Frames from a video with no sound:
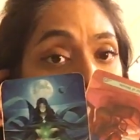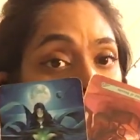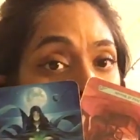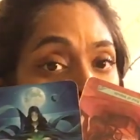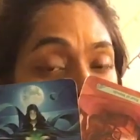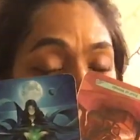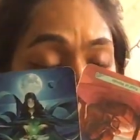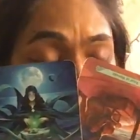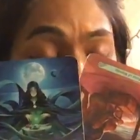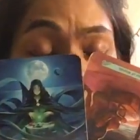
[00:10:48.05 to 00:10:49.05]
for you
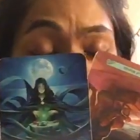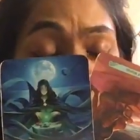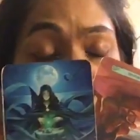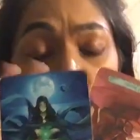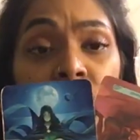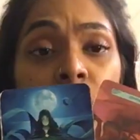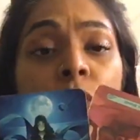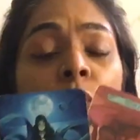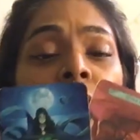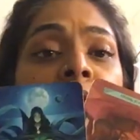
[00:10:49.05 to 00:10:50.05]
to judge however you
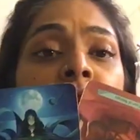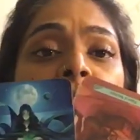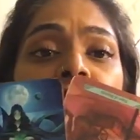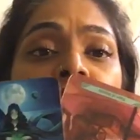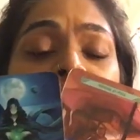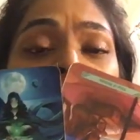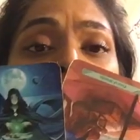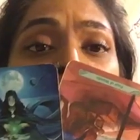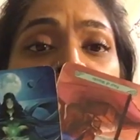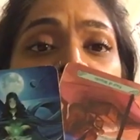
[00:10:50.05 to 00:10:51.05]
want to judge. That's not
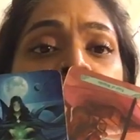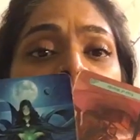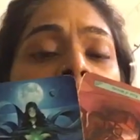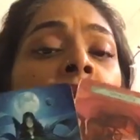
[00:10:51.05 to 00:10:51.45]
my place.